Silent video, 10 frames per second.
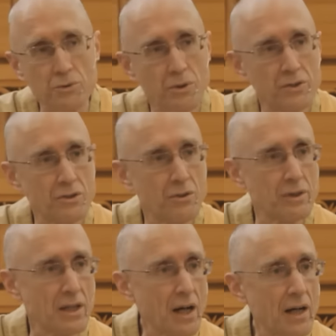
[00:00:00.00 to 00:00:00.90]
what's
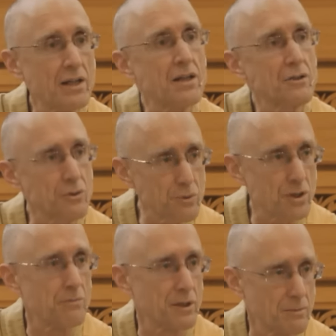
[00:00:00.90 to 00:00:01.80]
going on and can do
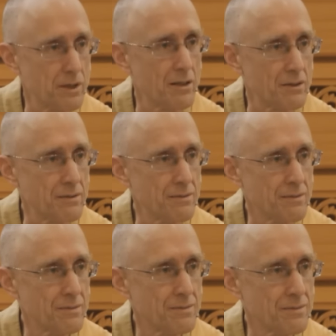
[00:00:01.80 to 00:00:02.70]
something about
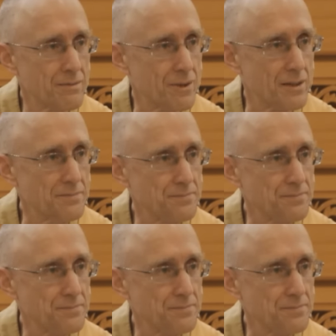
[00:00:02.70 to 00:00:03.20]
it, right?